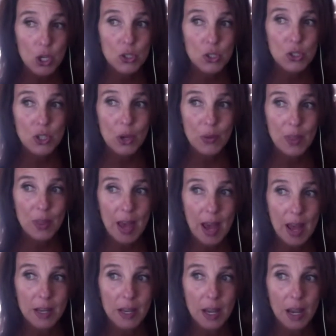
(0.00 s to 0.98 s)
so
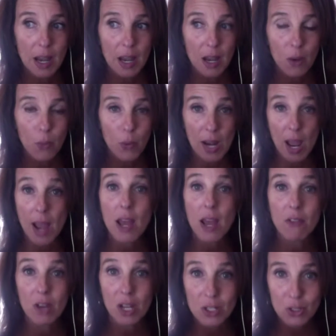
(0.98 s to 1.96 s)
that when I
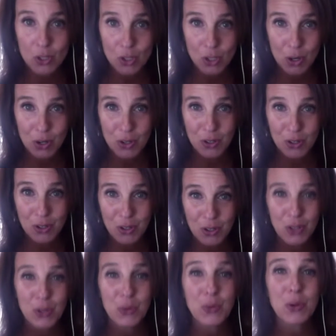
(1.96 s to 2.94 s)
have a concern,
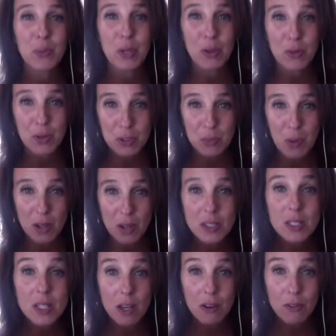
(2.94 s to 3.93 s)
you will be
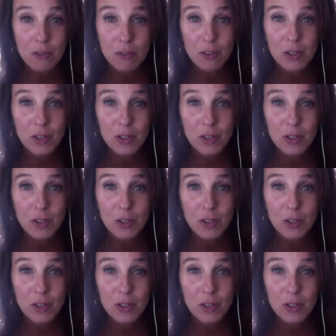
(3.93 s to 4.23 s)
responsive,